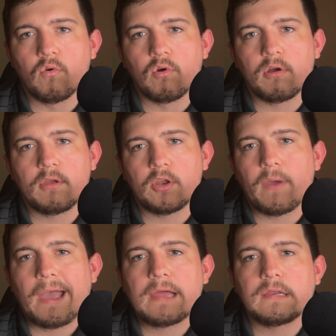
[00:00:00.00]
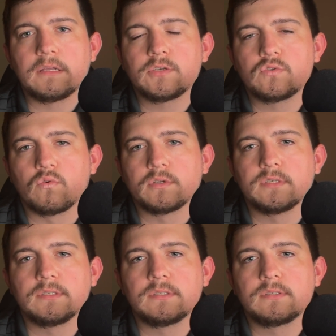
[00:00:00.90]
or had any
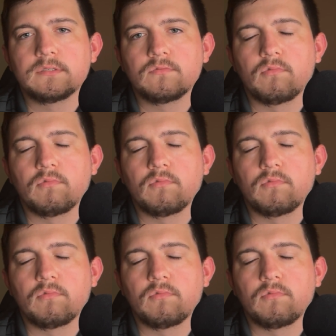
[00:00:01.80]
sources